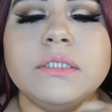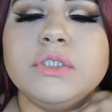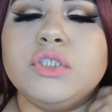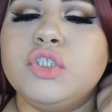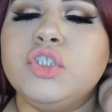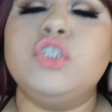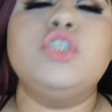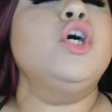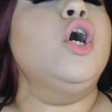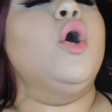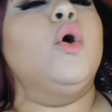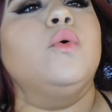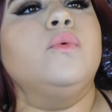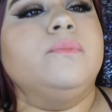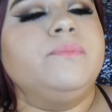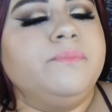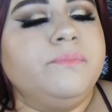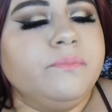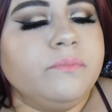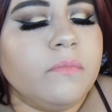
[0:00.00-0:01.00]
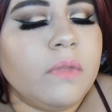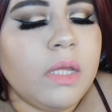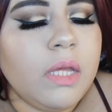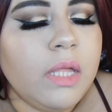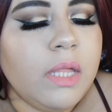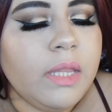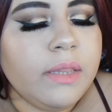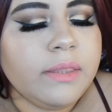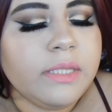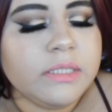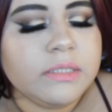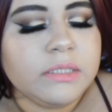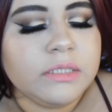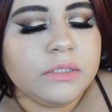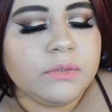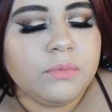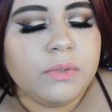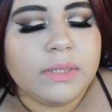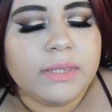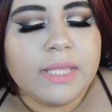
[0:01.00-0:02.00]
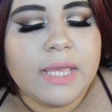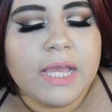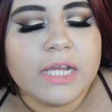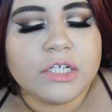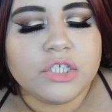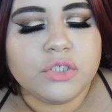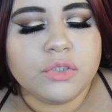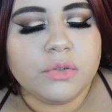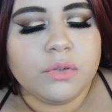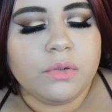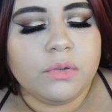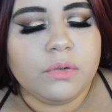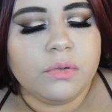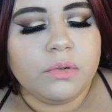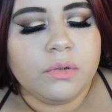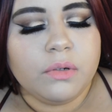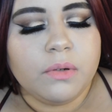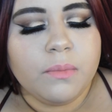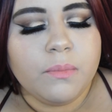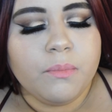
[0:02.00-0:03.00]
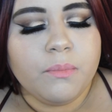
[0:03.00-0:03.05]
so this is what the actual